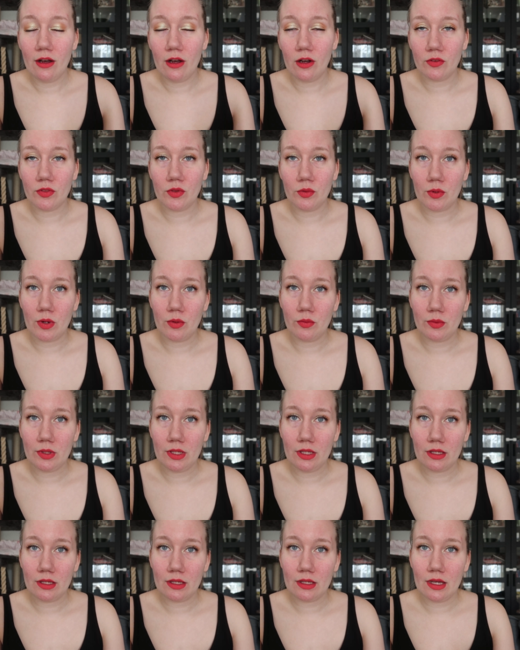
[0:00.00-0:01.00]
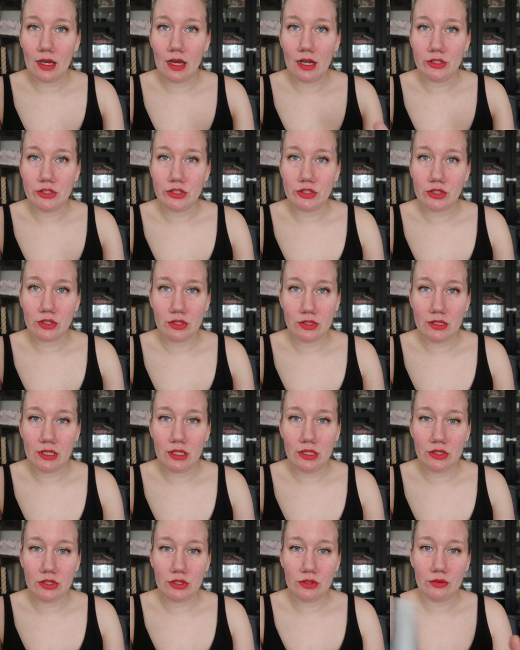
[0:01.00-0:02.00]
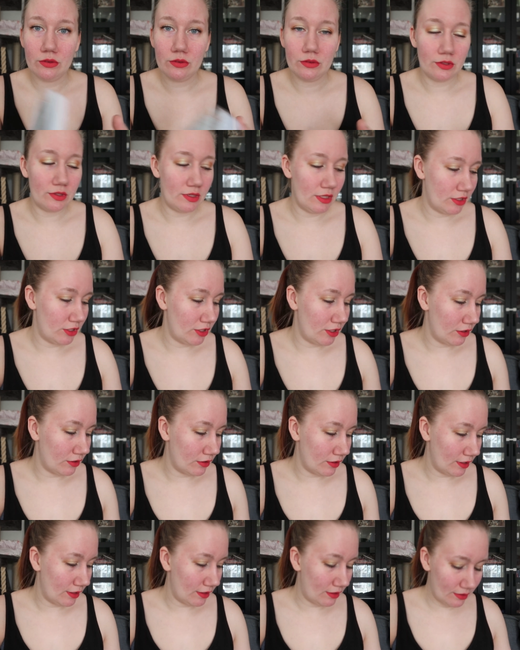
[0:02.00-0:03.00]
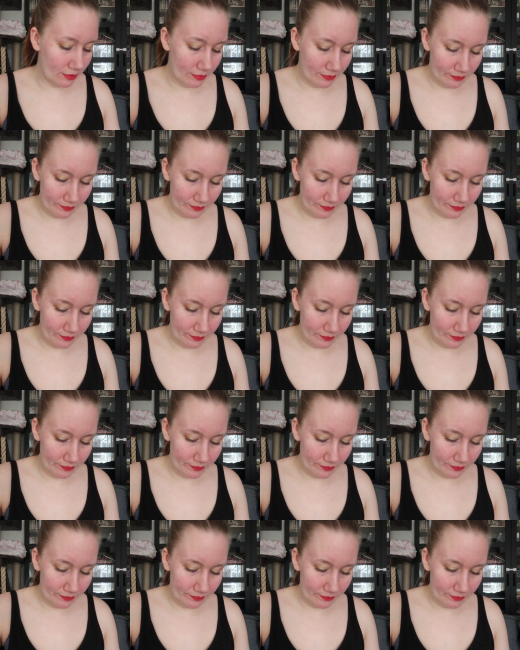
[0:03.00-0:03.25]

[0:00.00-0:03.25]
after one week I just continue stitching on it